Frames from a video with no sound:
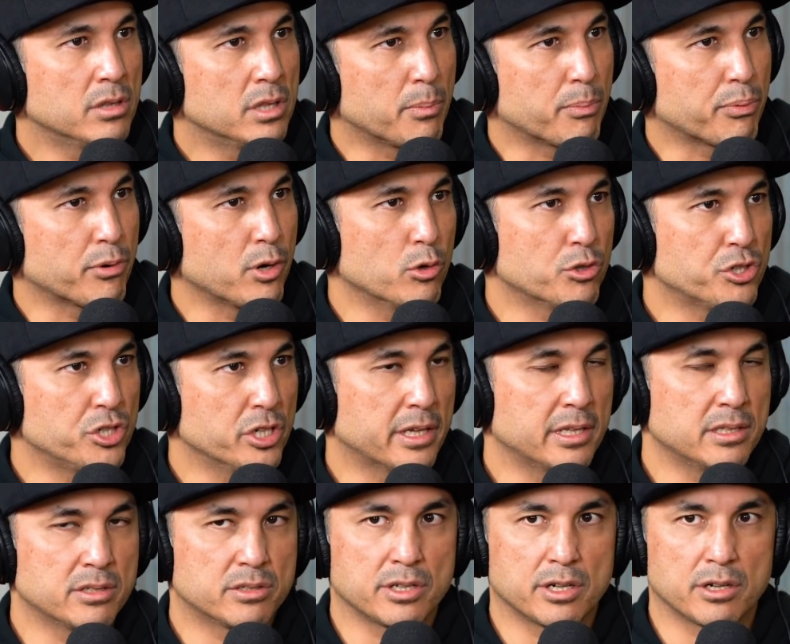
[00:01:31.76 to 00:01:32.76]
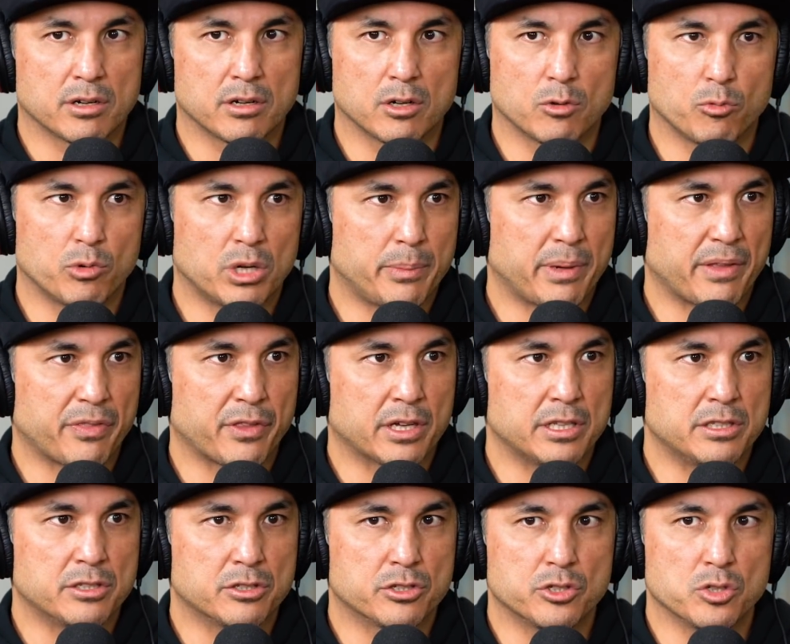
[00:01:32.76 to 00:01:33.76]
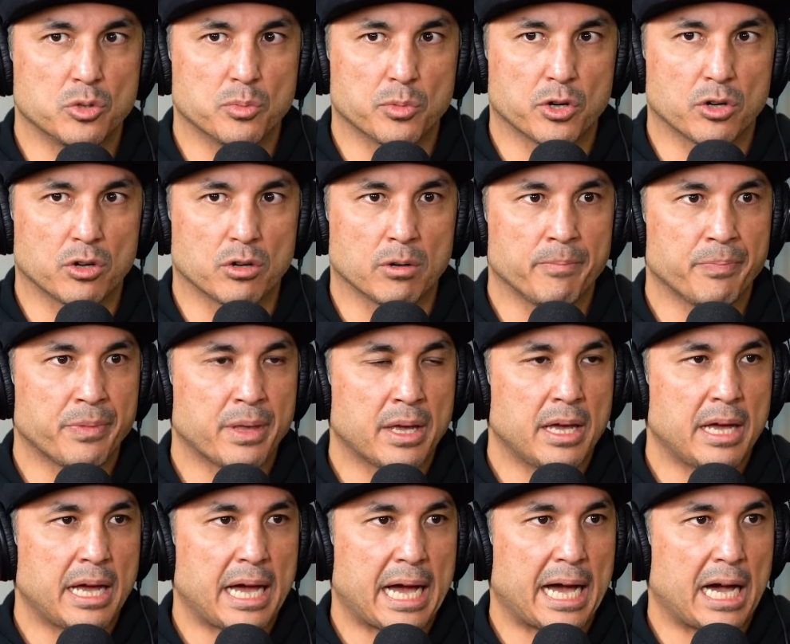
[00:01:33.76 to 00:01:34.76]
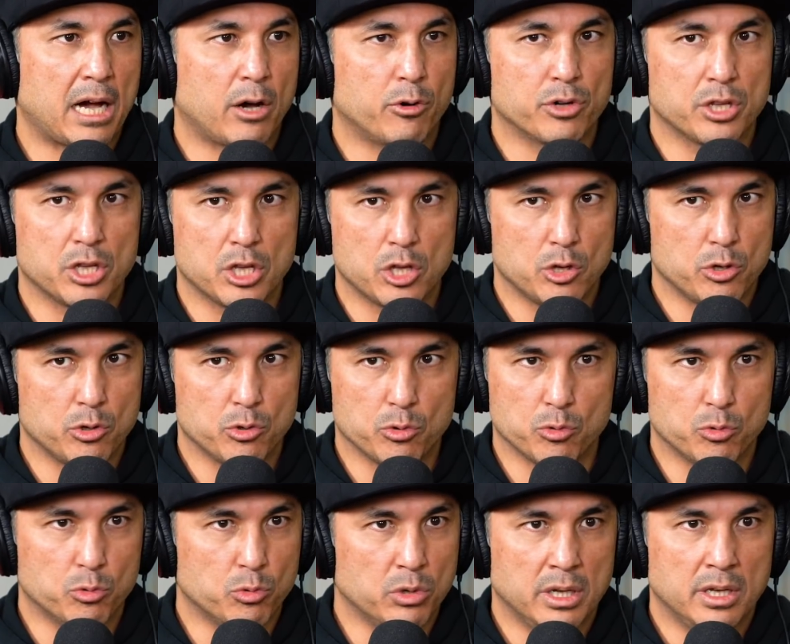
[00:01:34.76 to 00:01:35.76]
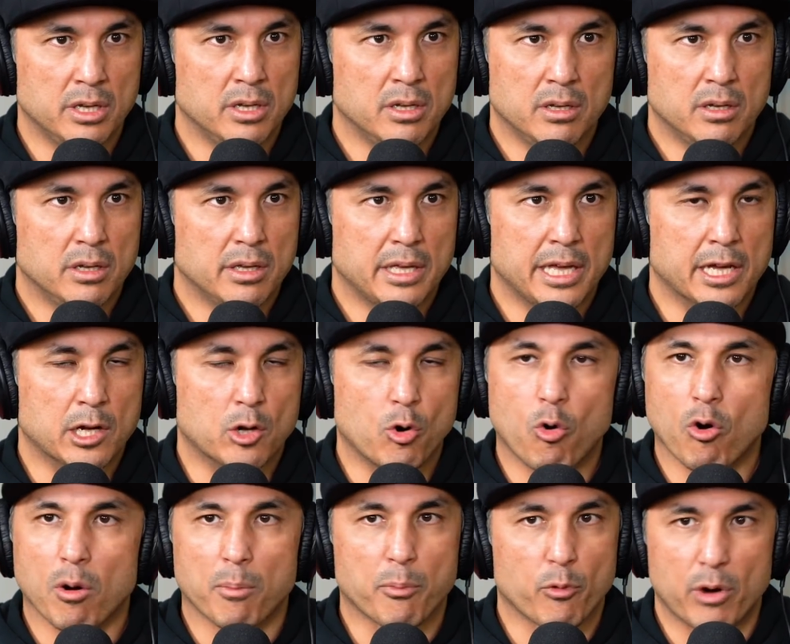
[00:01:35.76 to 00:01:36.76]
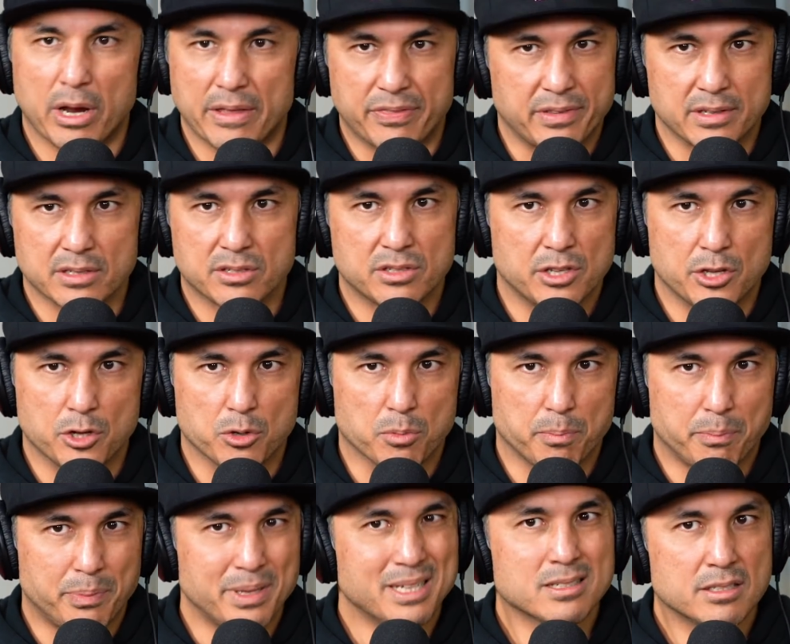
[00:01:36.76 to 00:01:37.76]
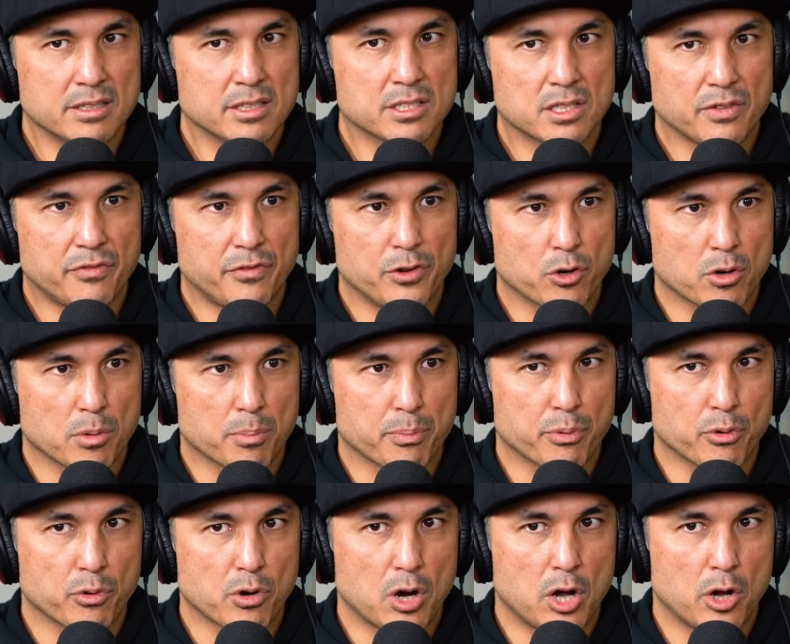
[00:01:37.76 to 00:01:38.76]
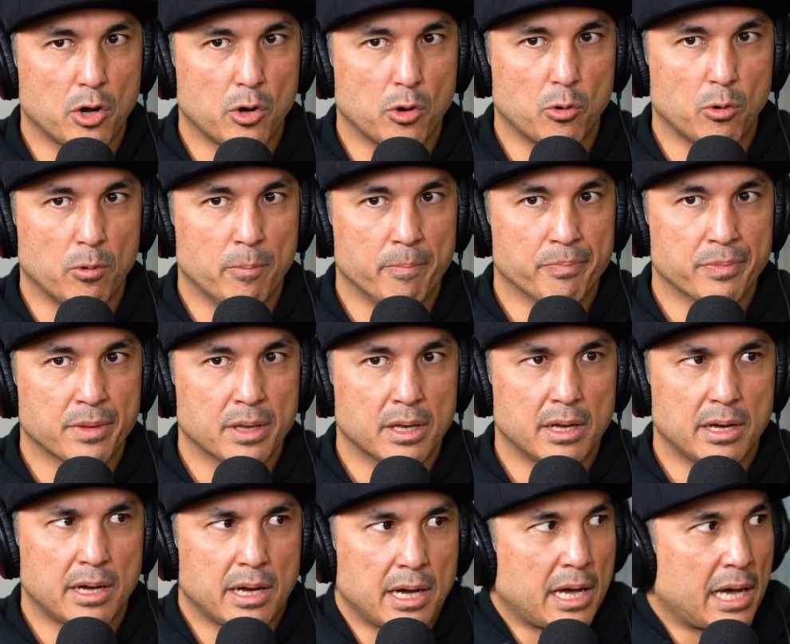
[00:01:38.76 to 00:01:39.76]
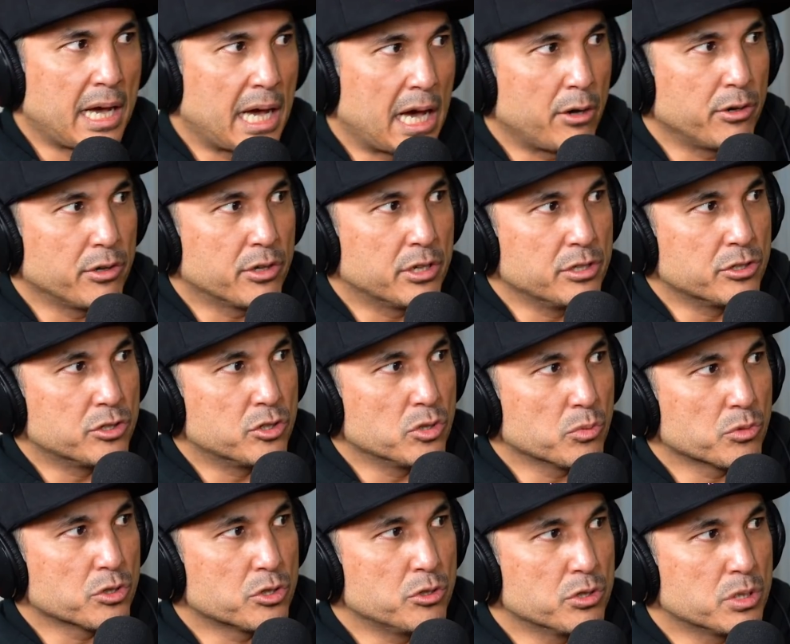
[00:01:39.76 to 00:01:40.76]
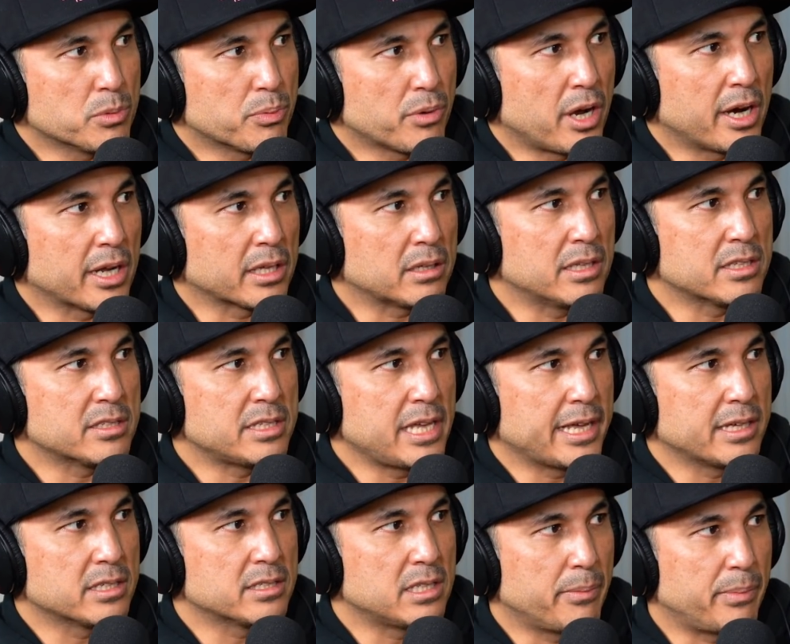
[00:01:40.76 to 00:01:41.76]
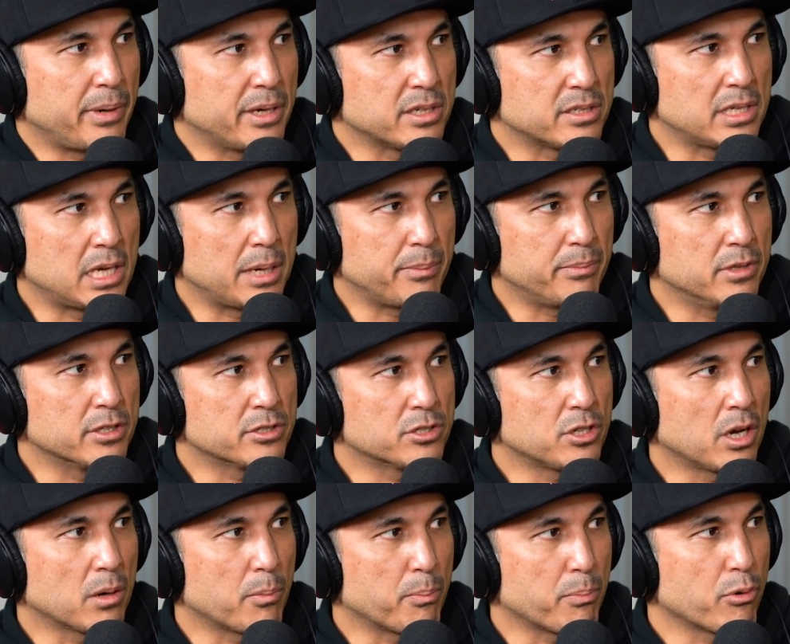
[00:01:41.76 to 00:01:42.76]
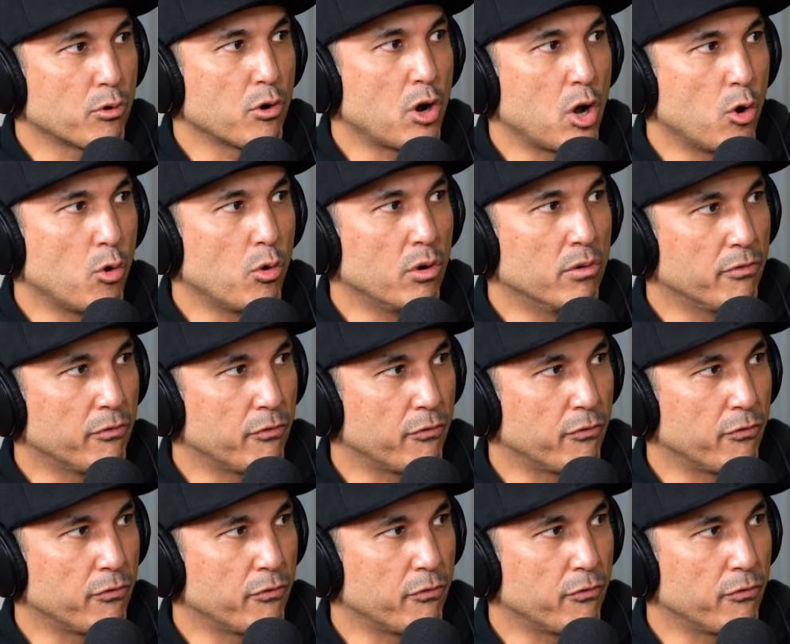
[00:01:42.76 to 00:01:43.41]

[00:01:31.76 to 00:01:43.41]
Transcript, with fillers: the pro should consider? What about the consumer? How do you incorporate this in your business if you're a pro? How do consumers use the product? Let's take it step by step. Let's talk pro